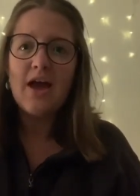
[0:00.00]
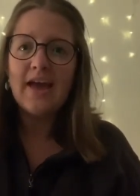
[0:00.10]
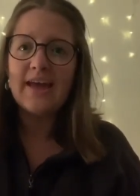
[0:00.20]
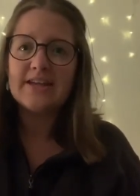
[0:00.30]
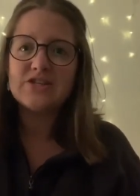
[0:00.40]

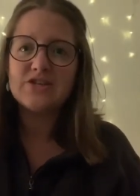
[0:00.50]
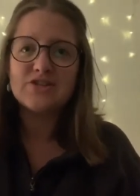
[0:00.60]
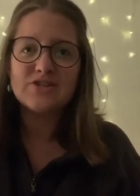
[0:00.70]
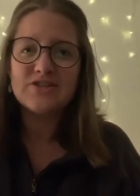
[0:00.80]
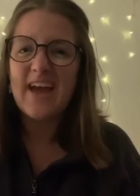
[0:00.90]
it's
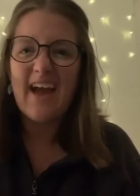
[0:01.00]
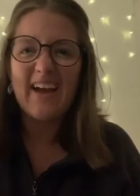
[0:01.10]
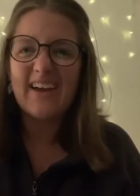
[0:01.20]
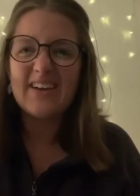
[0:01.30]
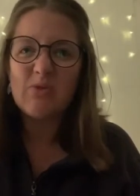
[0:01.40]
just yeah
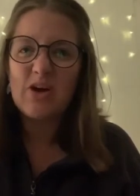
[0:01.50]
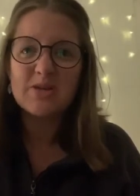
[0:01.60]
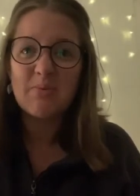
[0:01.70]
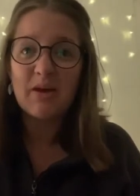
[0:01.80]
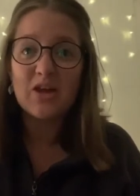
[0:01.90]

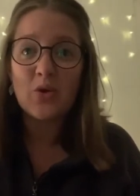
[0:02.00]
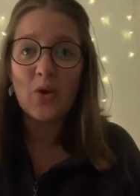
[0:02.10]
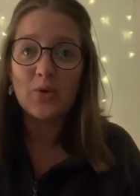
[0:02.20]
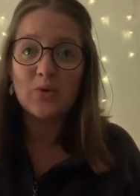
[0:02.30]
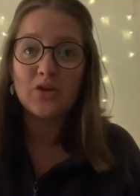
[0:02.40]
worshipping in your
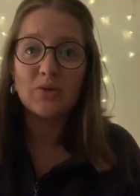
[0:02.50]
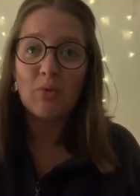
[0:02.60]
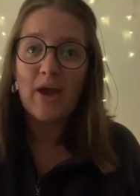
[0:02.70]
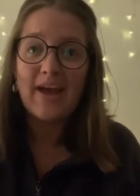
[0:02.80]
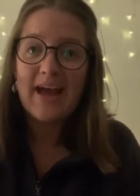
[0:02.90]
own
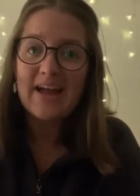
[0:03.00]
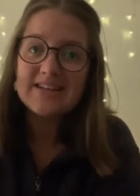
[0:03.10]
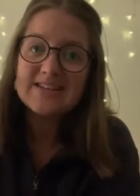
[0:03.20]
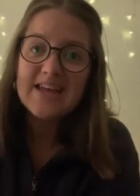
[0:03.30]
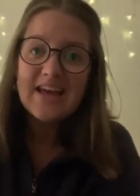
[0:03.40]
way
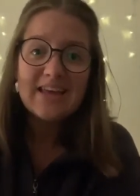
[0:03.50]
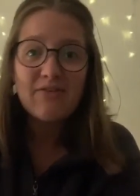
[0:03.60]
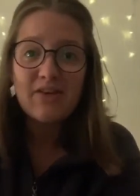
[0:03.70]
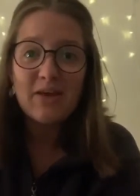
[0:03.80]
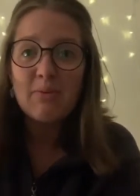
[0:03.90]
and
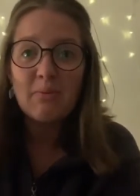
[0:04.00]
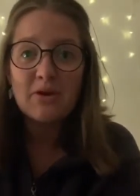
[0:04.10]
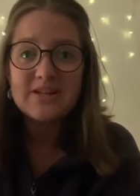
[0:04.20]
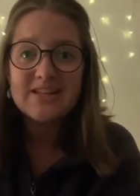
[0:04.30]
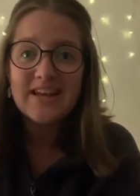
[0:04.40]
giving him the
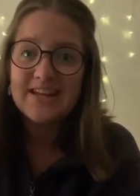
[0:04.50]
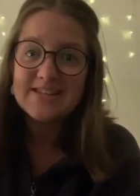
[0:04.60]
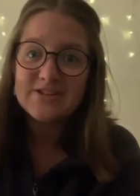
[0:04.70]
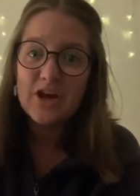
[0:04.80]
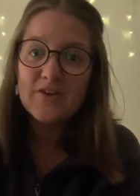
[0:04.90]
praise that he
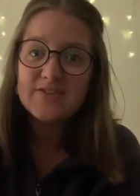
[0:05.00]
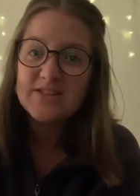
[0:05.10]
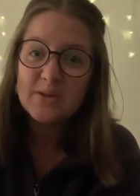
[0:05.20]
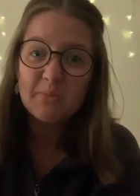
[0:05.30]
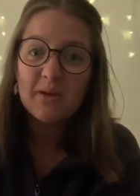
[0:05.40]
deserves and
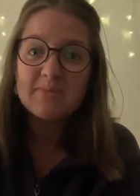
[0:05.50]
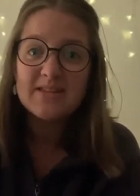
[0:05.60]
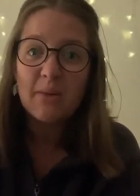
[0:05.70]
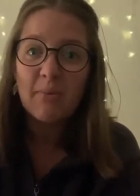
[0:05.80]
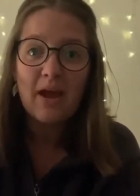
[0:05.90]
sometimes
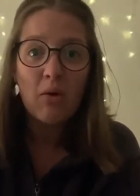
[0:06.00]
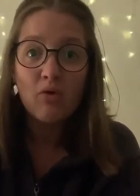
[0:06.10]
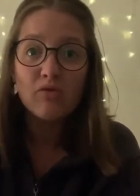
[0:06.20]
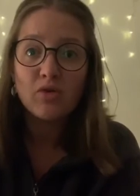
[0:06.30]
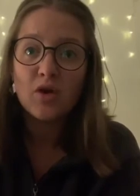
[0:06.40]
stepping out
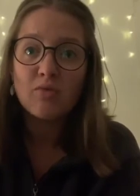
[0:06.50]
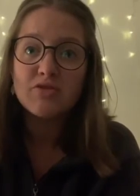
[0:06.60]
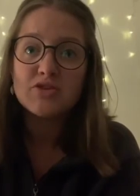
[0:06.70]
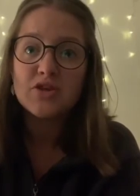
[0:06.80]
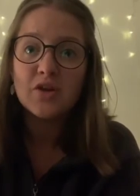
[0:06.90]
of your
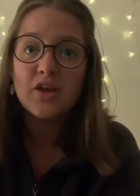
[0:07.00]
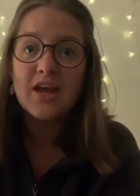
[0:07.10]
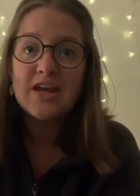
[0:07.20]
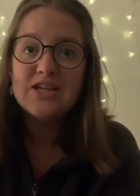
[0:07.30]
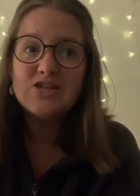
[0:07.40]
comfort zone
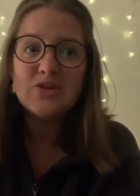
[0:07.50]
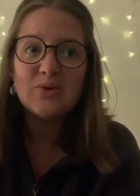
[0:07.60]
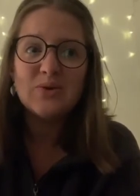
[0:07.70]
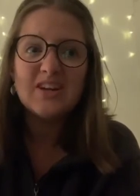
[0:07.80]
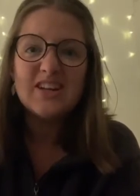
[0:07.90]

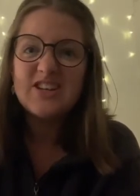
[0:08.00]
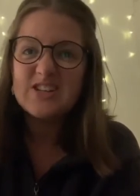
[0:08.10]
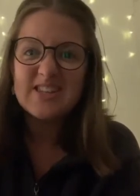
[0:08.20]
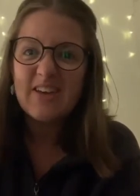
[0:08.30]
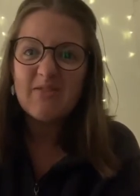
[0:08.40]
to
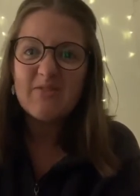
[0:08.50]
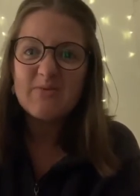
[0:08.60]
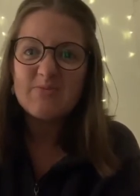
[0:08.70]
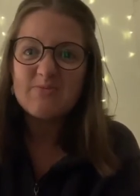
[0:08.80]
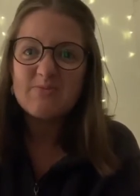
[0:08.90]
just give
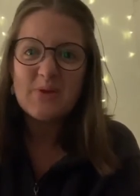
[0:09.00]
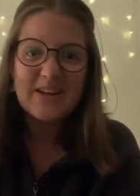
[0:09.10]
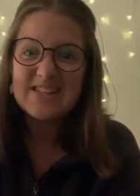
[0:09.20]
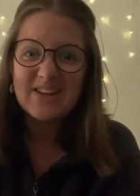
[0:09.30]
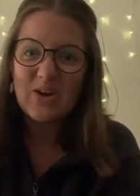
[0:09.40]

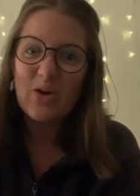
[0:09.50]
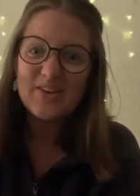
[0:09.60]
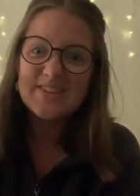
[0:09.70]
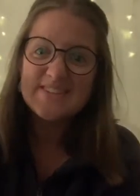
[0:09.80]
praise to God